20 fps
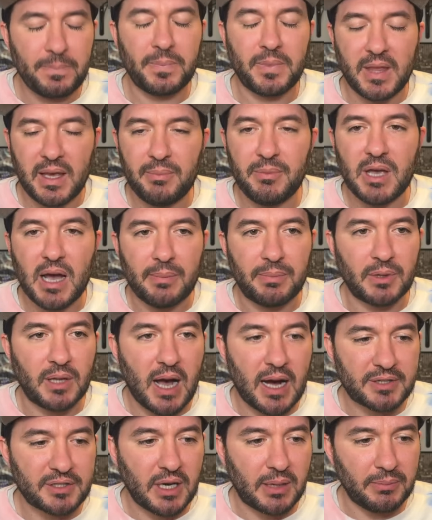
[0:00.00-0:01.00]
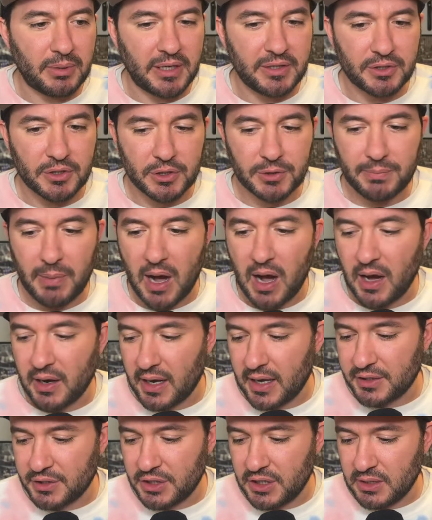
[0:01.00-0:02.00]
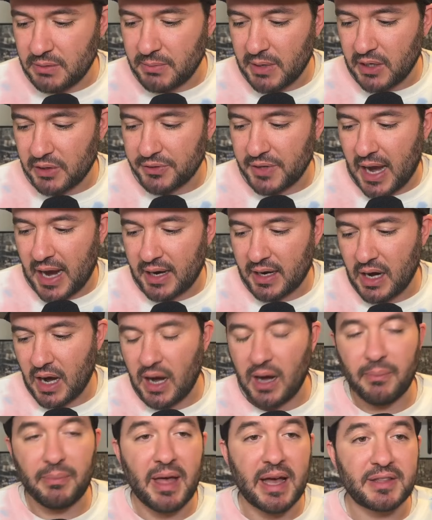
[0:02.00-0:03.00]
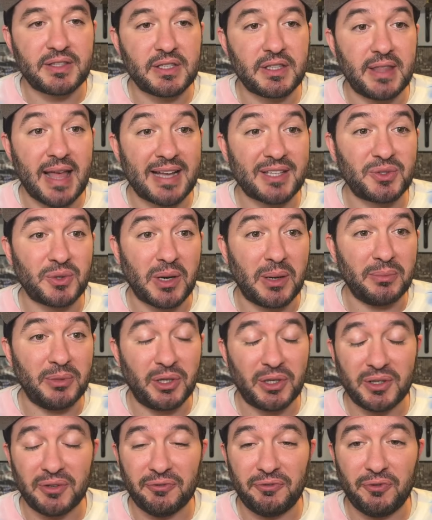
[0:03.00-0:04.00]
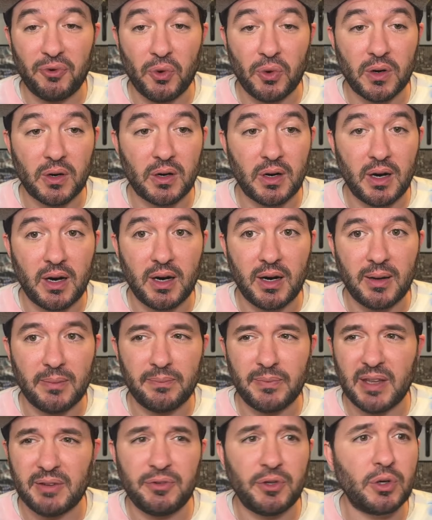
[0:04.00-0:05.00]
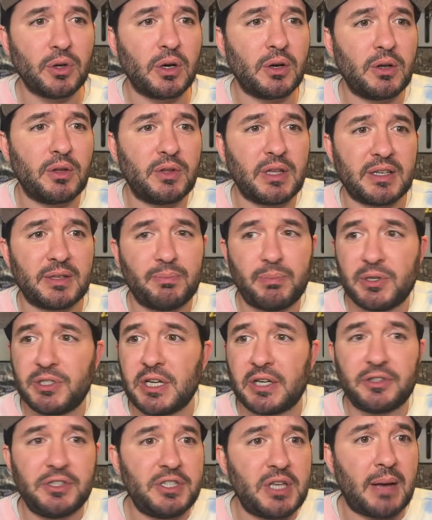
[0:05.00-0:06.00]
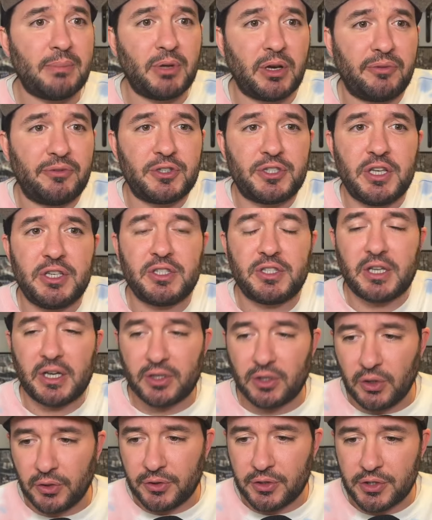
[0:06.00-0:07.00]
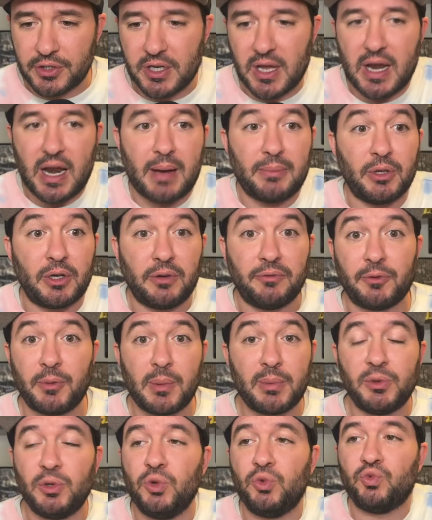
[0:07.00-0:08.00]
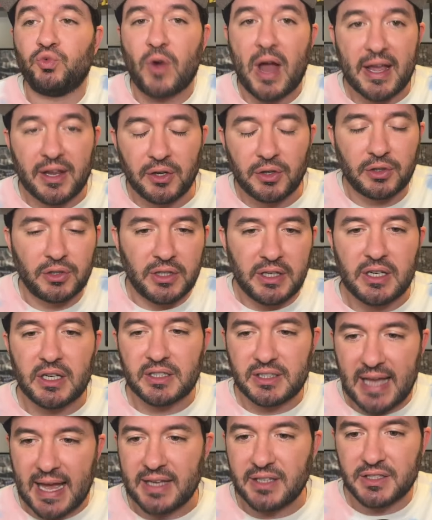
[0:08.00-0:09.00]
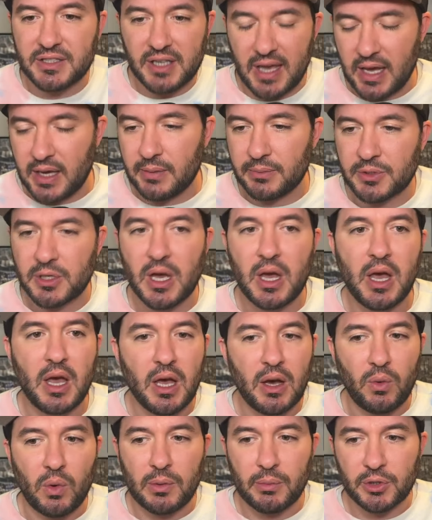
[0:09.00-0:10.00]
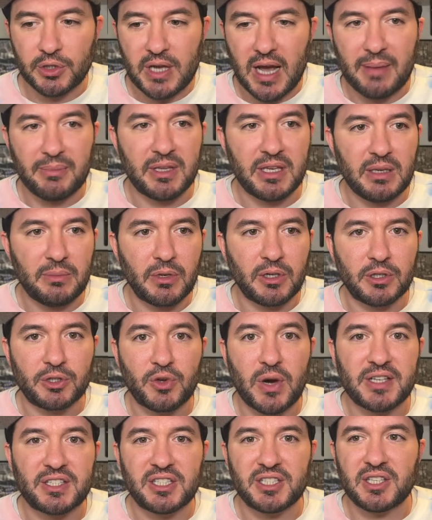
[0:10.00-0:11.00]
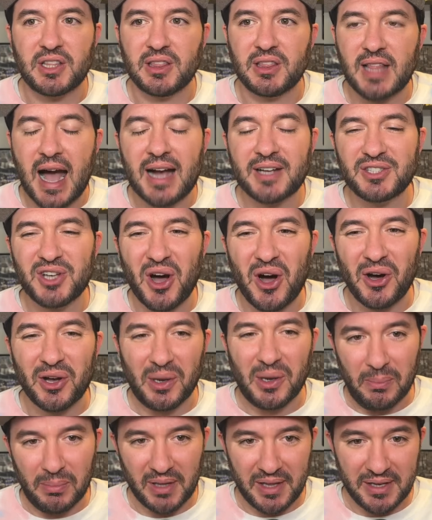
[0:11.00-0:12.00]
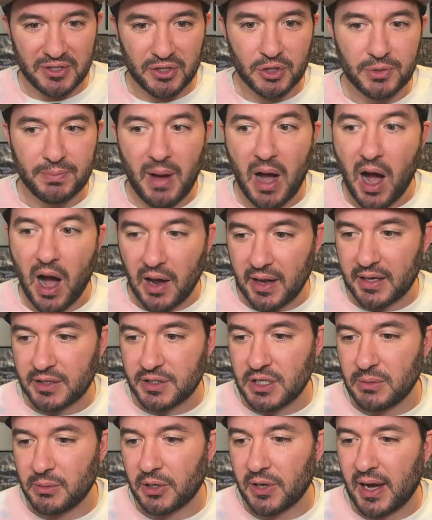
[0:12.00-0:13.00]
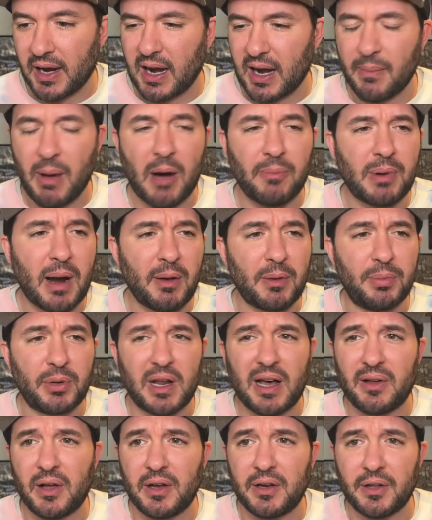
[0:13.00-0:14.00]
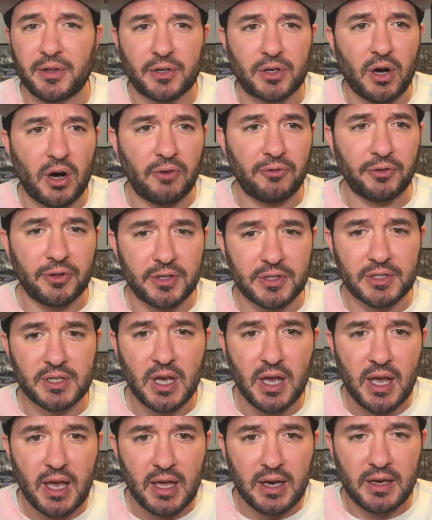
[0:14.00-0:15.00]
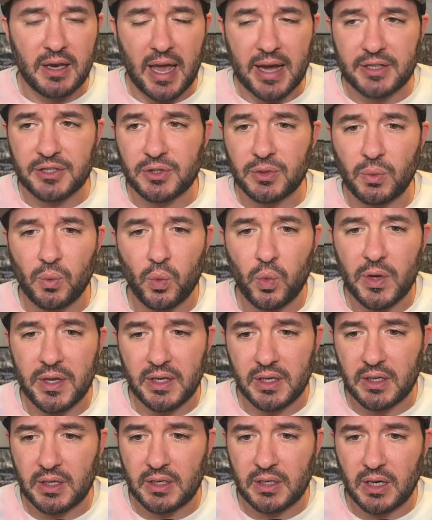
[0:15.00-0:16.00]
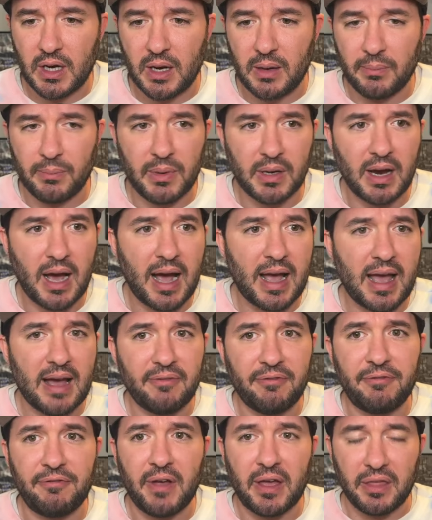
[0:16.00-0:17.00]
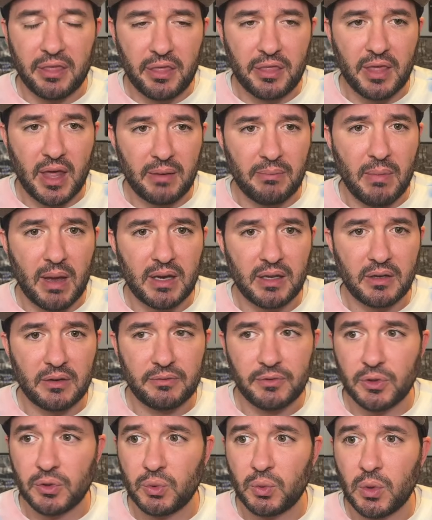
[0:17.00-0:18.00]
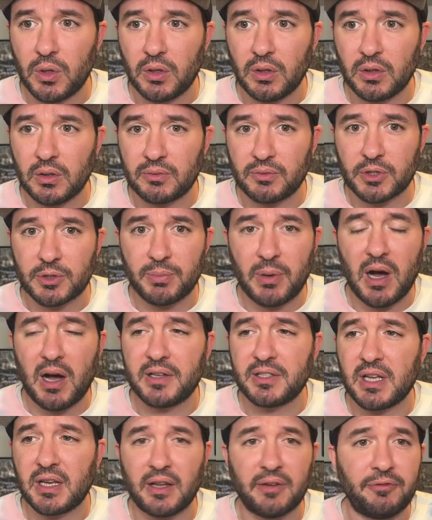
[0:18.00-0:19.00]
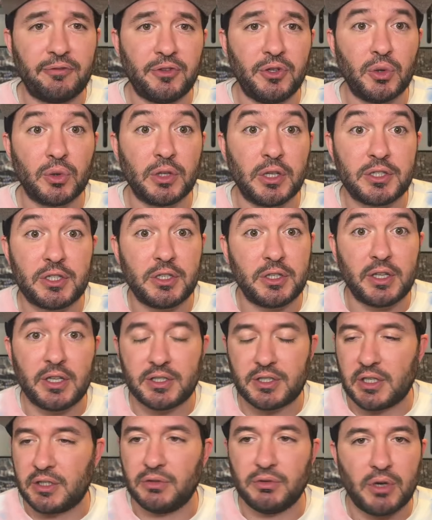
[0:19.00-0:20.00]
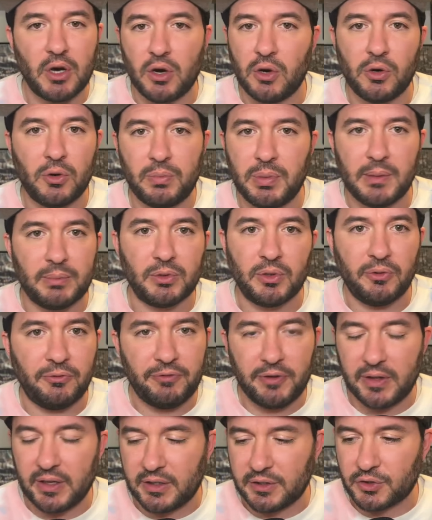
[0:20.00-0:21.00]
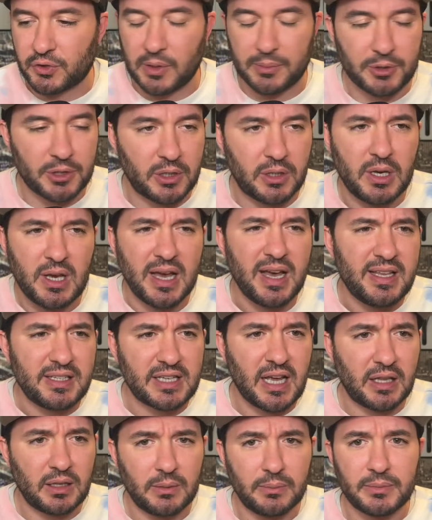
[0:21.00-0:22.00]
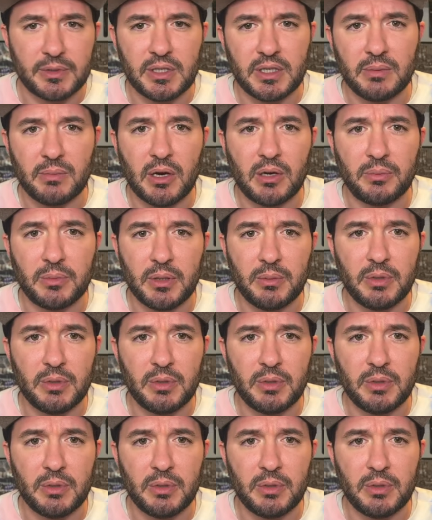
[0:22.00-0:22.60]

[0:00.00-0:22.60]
Hit me up, LockedOnBlazersPod@gmail.com. That's what I'm looking for. If you're like, particularly, I'm looking for season ticket holders and I'm looking for people who regularly attend games. One more time, the email address is LockedOnBlazersPod@gmail.com. I'll probably put out another call for this next week, but I have faith that many of you will respond. And if you're listening to this and you know people who fit that description, tell them to email me